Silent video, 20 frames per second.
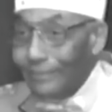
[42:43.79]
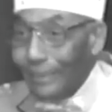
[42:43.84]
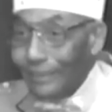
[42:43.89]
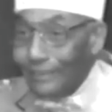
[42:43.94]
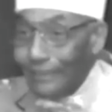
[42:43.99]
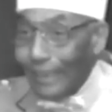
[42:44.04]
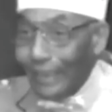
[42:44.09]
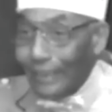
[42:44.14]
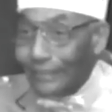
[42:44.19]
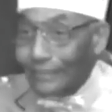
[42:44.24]

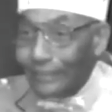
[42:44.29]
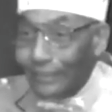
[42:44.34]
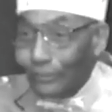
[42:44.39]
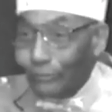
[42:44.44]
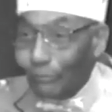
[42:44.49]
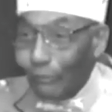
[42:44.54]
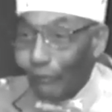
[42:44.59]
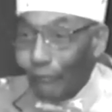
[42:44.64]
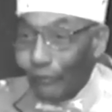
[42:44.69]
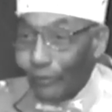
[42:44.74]
like this
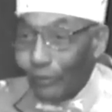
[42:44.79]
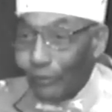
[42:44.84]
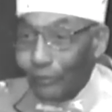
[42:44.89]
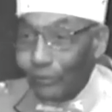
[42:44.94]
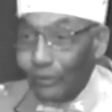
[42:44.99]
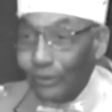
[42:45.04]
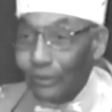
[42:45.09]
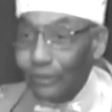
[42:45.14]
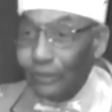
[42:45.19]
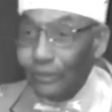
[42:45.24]

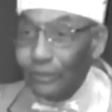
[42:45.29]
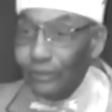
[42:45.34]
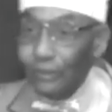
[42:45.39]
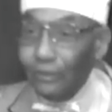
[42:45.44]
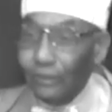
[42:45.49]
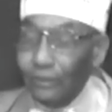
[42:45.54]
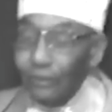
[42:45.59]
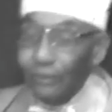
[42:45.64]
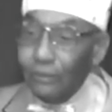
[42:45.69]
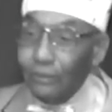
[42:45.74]
before.
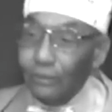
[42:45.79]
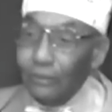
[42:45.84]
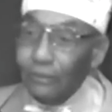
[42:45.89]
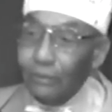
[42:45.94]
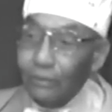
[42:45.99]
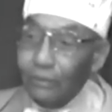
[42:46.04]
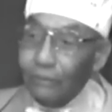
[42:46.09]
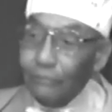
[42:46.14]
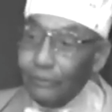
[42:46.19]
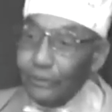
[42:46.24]

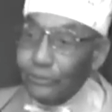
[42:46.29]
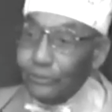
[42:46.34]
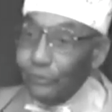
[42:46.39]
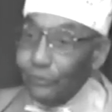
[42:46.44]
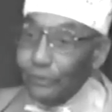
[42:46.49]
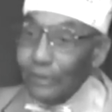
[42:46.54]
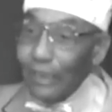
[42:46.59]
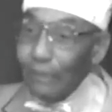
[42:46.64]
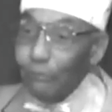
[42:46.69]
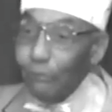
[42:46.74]
But you
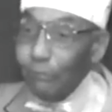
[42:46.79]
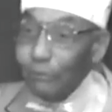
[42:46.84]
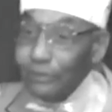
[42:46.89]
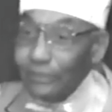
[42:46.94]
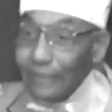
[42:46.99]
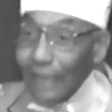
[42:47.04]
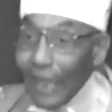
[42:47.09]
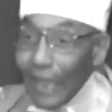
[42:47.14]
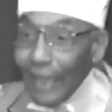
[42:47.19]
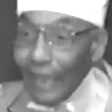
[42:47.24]
never was
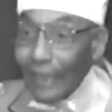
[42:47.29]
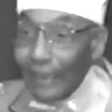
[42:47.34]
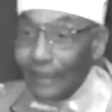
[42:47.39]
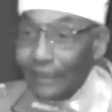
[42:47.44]
there.